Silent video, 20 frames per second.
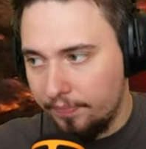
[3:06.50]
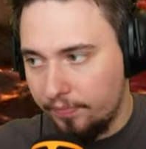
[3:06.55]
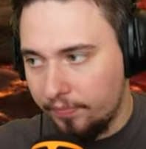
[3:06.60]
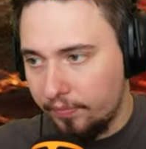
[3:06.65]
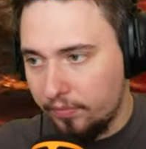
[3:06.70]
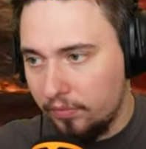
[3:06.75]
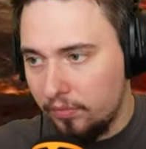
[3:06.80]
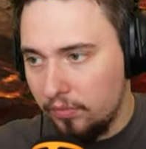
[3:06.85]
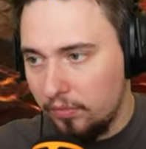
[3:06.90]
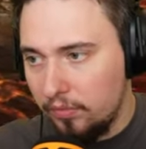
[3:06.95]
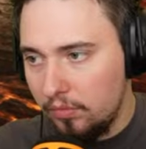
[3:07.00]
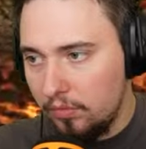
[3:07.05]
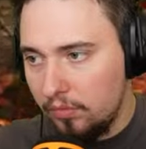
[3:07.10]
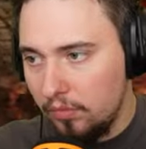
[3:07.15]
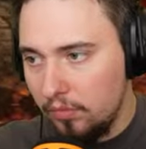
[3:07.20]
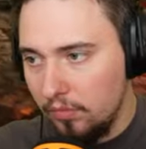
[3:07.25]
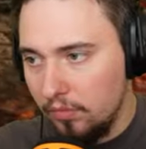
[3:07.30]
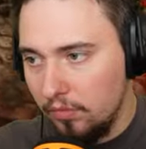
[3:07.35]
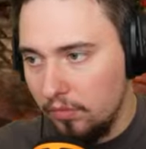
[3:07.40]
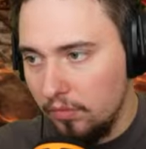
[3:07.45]

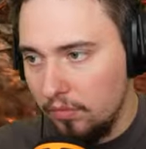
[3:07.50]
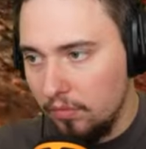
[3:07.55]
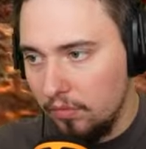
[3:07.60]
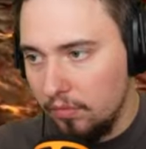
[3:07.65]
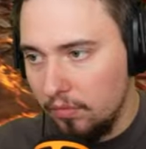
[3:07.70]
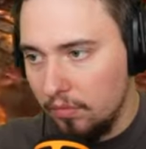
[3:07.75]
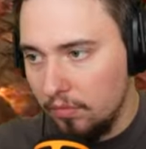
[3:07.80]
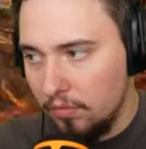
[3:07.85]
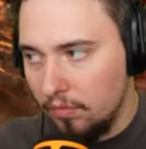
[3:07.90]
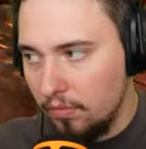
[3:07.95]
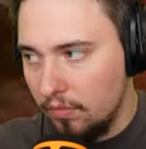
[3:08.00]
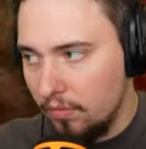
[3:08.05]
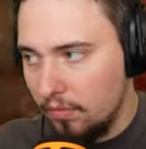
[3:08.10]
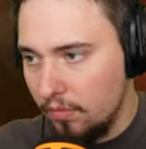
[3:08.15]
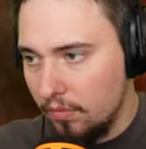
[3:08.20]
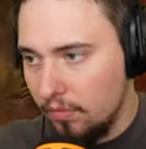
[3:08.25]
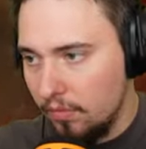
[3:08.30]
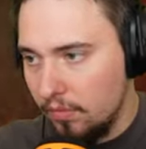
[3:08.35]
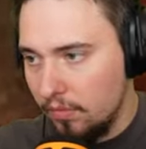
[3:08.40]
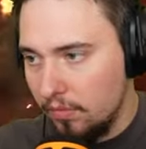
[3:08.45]

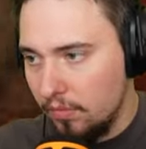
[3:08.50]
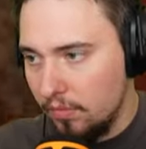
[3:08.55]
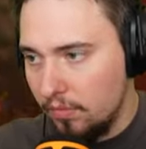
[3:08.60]
(no one is talking)